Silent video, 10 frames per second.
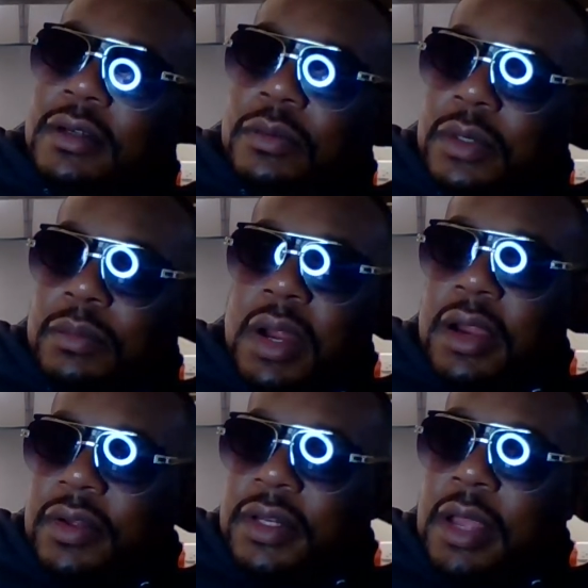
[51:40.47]
when a
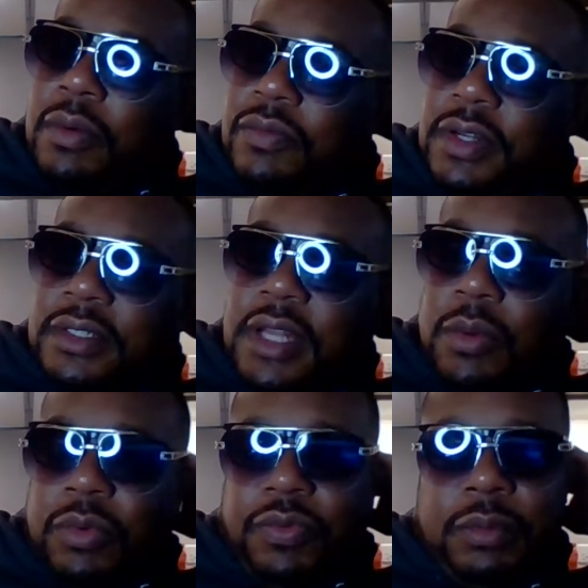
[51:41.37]
migrant they
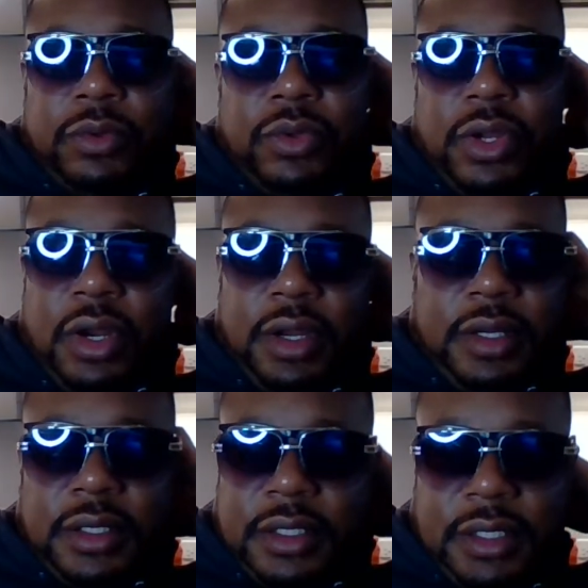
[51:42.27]
were from New York,
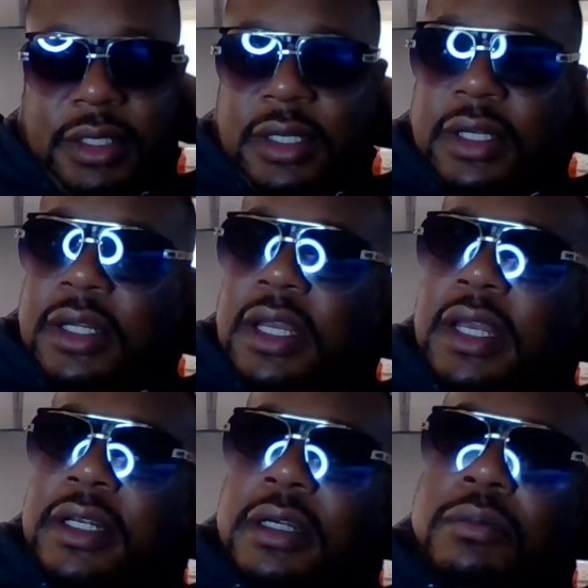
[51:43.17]

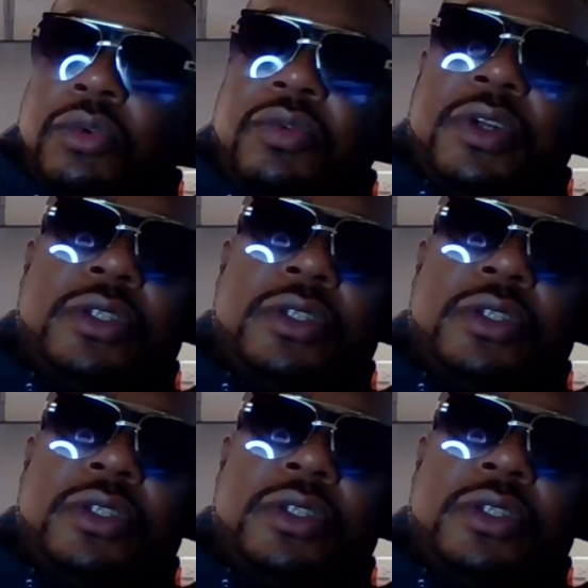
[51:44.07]
ended up moving to